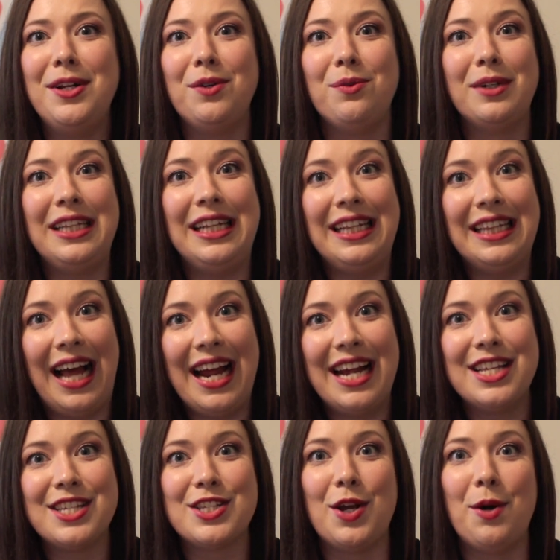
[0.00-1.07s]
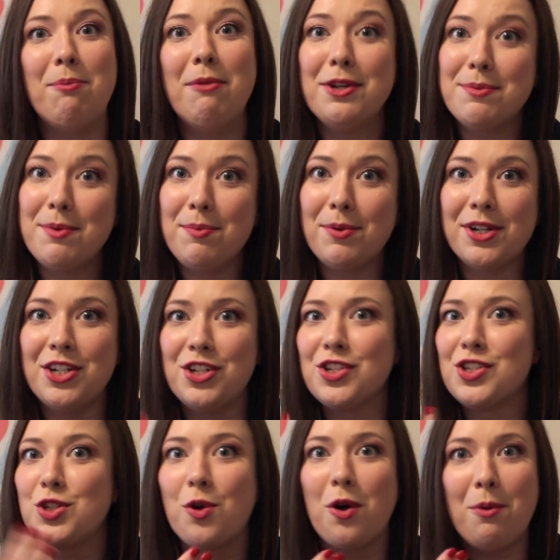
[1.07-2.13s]
and really light, so most people can
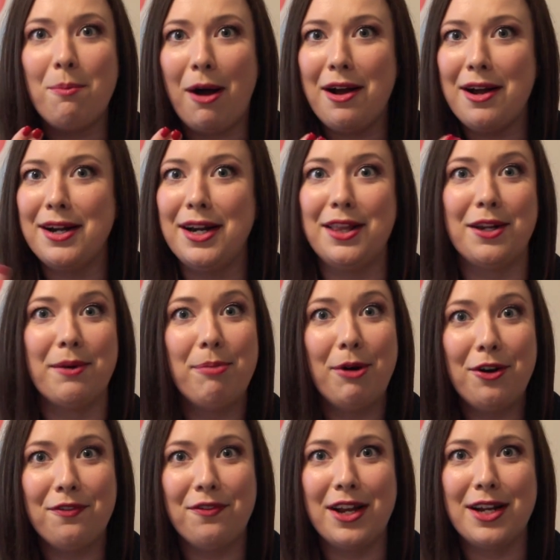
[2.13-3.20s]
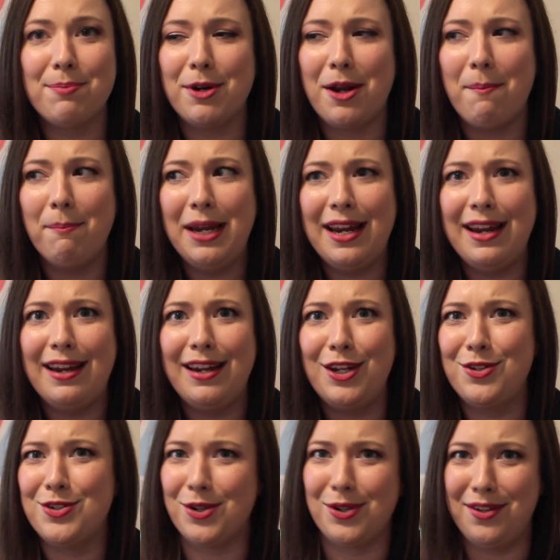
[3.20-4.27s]
just throw them on and they're perfect, but on me,
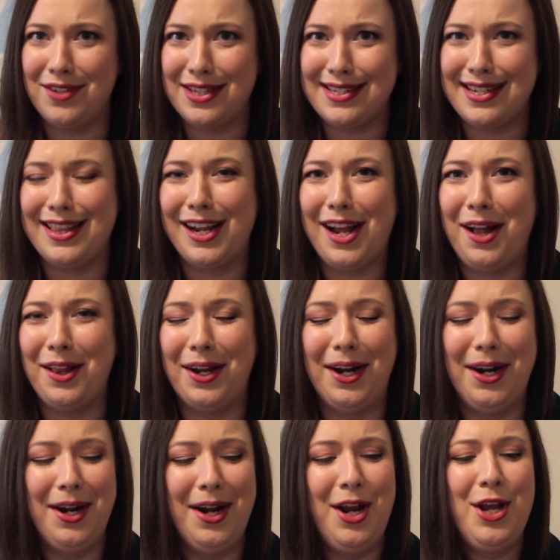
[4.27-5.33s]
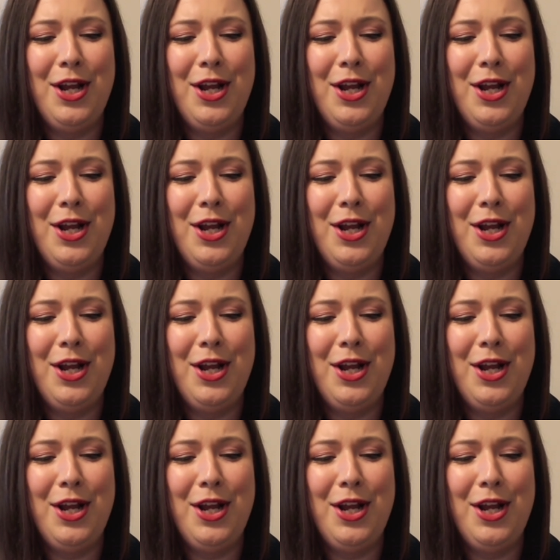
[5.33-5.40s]
you don't even see the color.